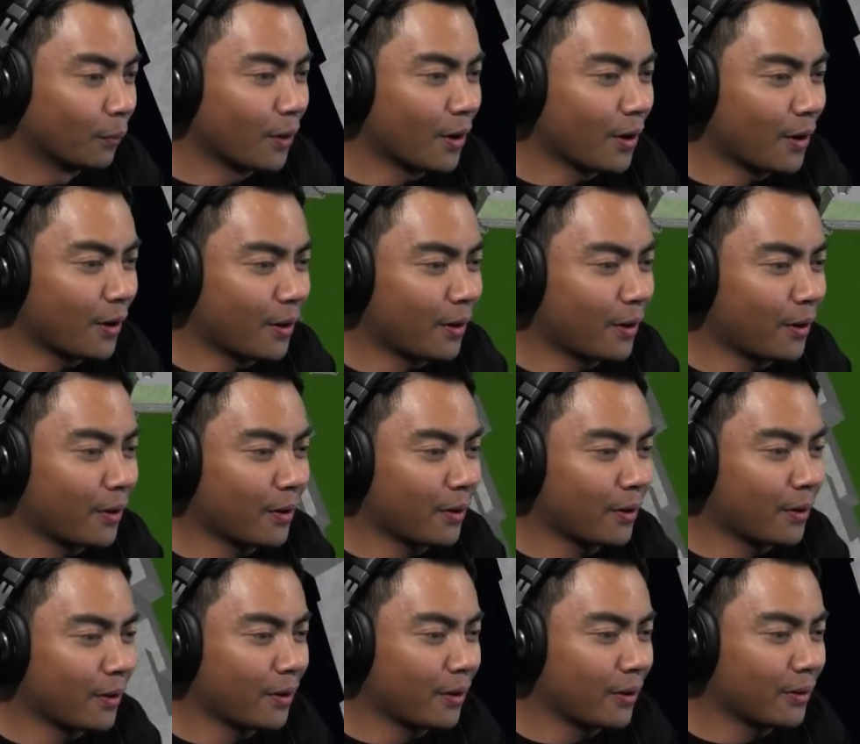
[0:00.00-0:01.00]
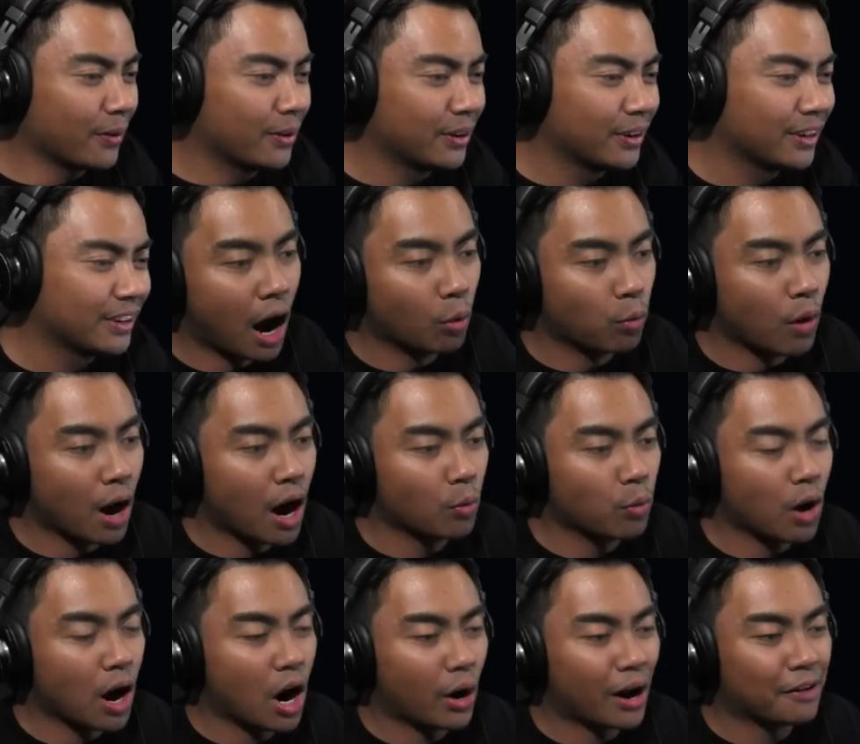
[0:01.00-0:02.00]
Woo! Whoa,
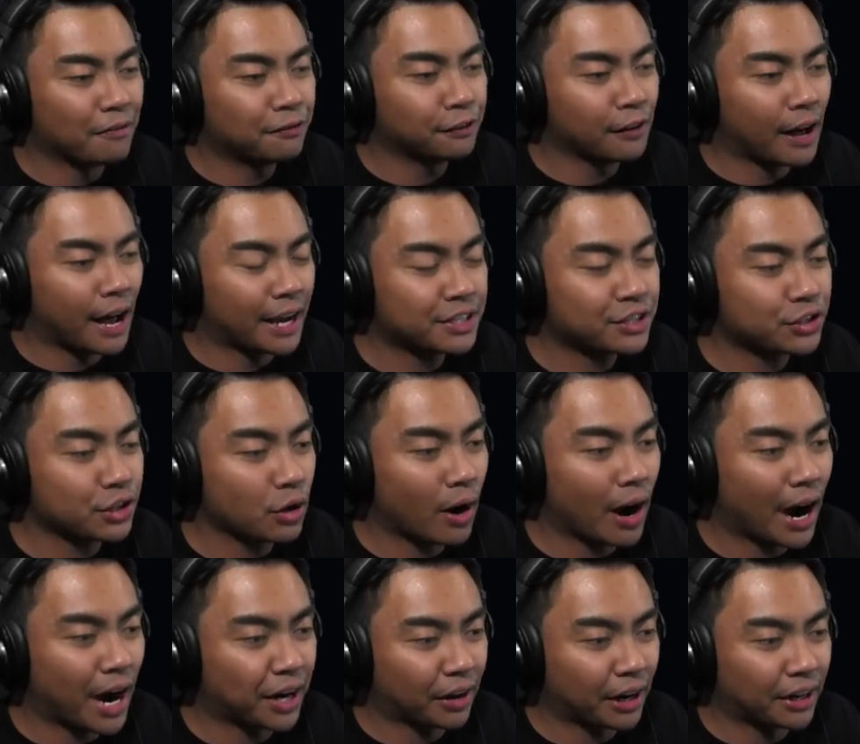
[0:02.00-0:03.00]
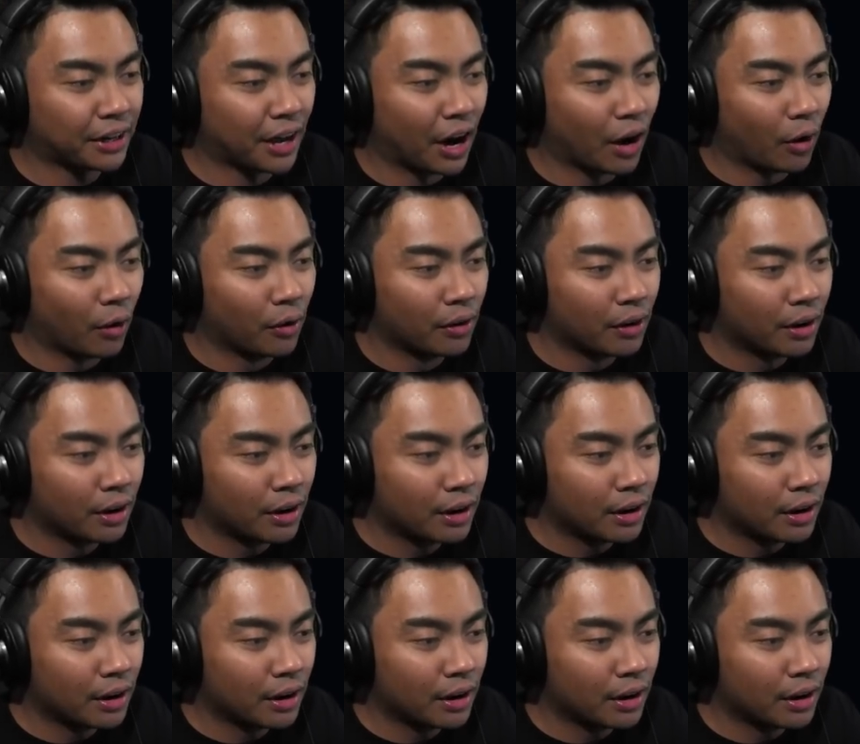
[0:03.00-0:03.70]
whoa, whoa! I'm flying so high right now.